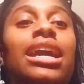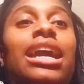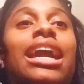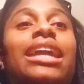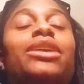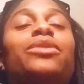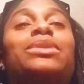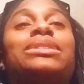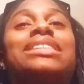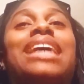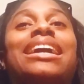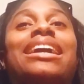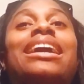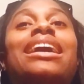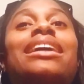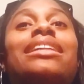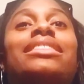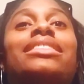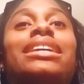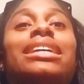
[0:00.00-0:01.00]
And it was like,
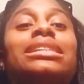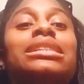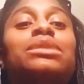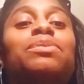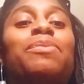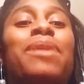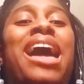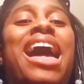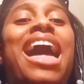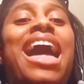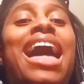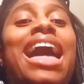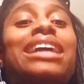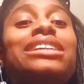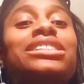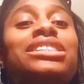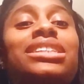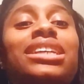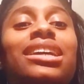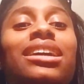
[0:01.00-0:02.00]
this
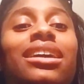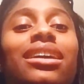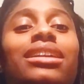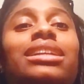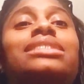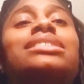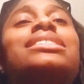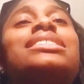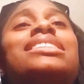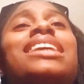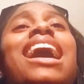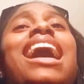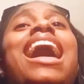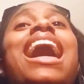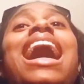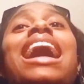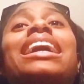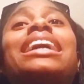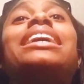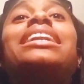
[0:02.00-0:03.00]
passion
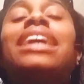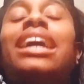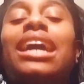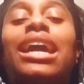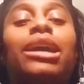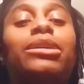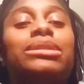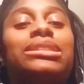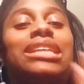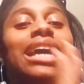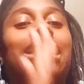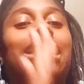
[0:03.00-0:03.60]
inside, it was